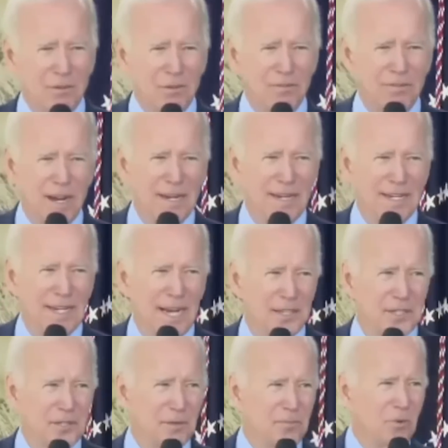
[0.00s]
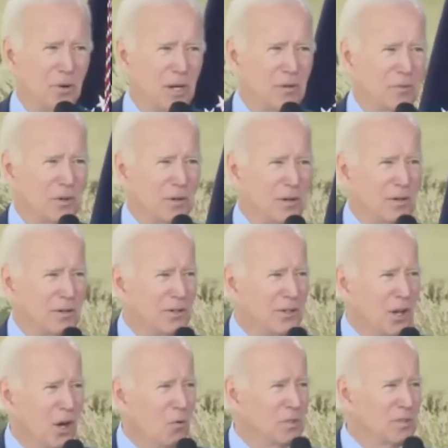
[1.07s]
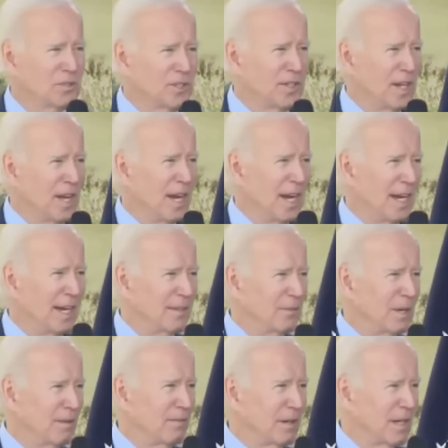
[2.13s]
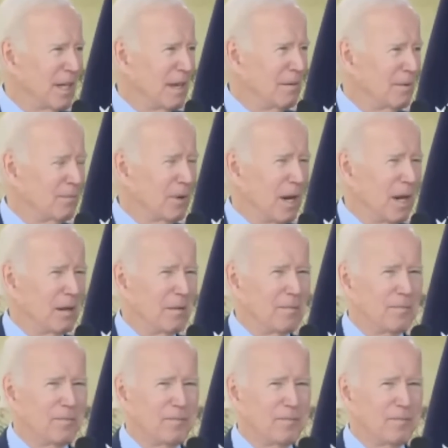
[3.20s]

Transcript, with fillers: We're finally got to the point where no one's denying that we have a climate problem.